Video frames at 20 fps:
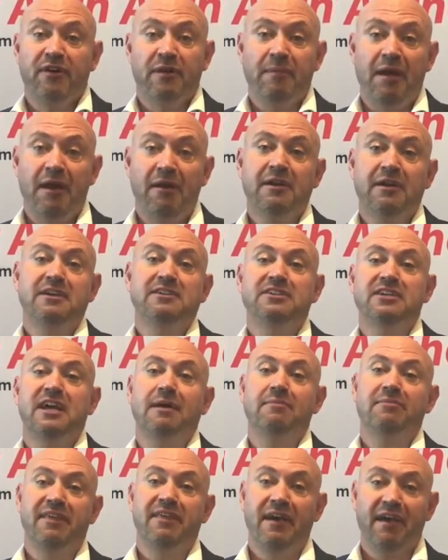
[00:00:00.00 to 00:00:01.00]
an American to
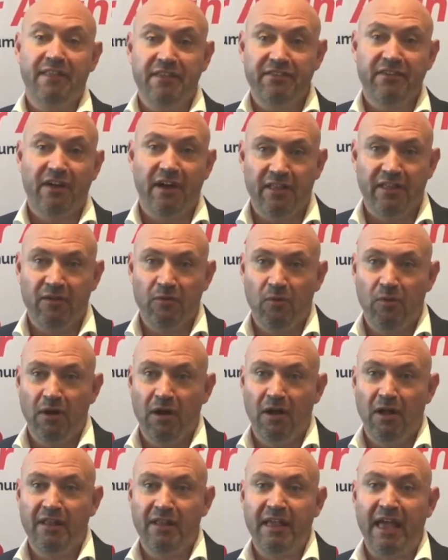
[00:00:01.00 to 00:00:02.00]
come to the other side of the
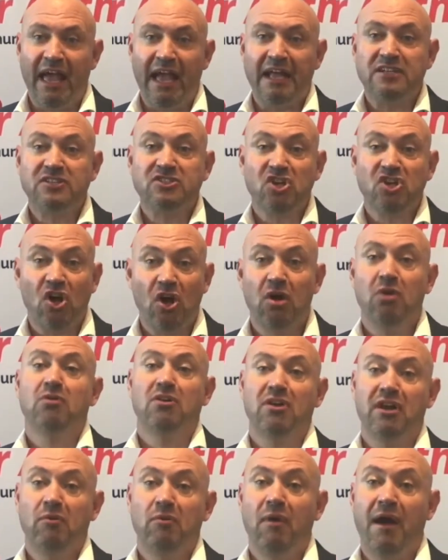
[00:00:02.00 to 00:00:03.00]
world and
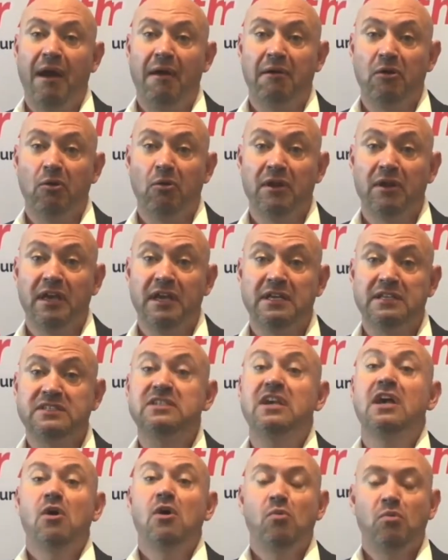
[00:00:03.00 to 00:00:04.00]
totally wow an
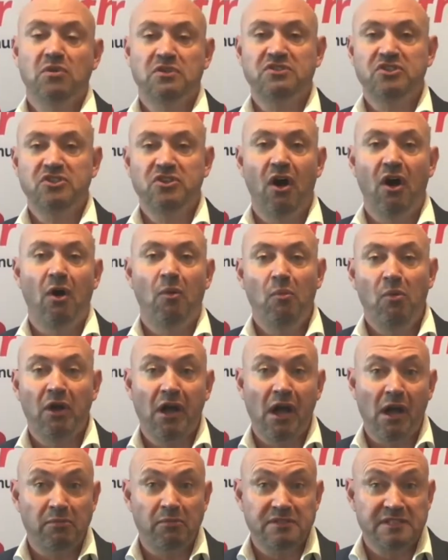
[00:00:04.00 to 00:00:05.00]
audience was not
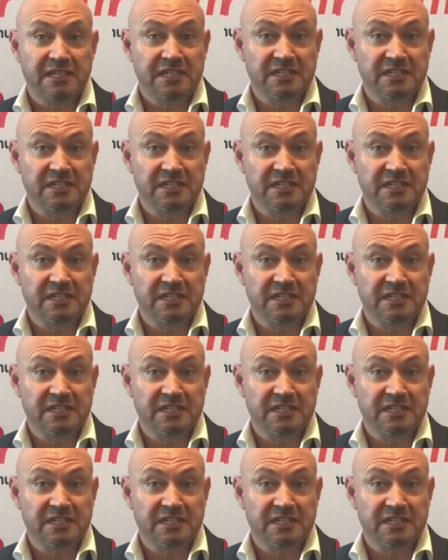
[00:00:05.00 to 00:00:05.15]
what I was